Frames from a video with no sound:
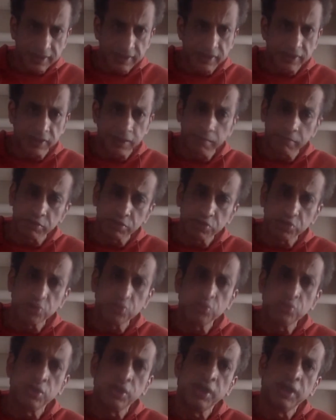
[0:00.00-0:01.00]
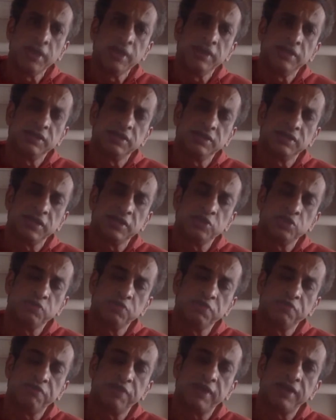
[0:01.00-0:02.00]
Number two, they tend to
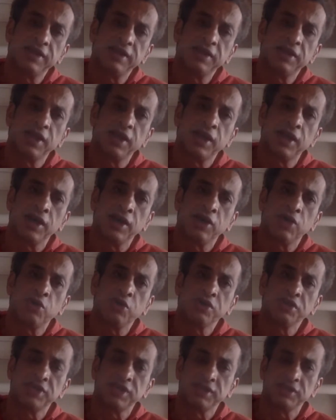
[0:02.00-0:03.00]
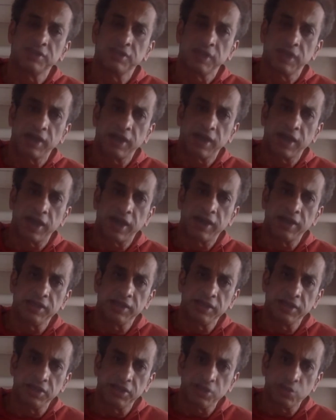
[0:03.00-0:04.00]
be fairly horizontal,
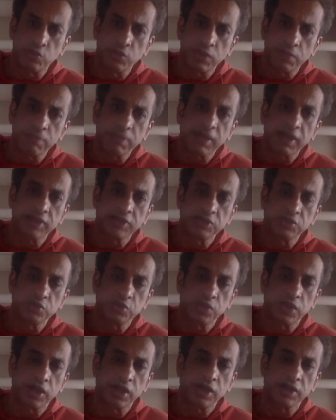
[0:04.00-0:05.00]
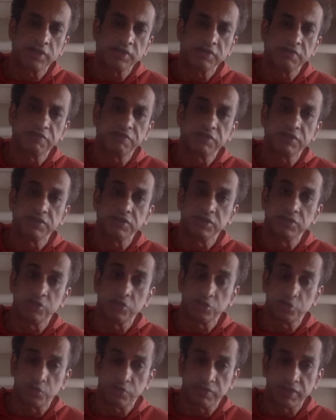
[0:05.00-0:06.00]
i.e. they will apply to different
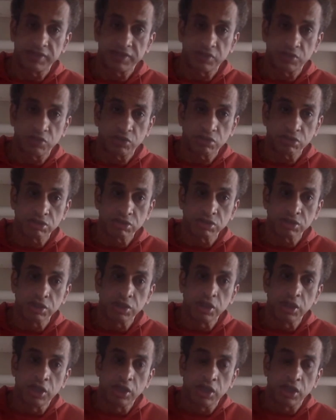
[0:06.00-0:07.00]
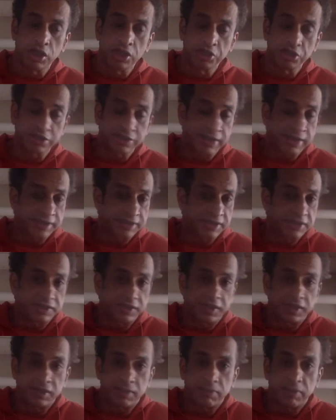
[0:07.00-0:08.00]
industry verticals. Just like the
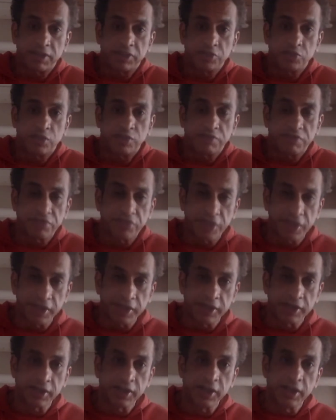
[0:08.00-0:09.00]
internet applies to everything,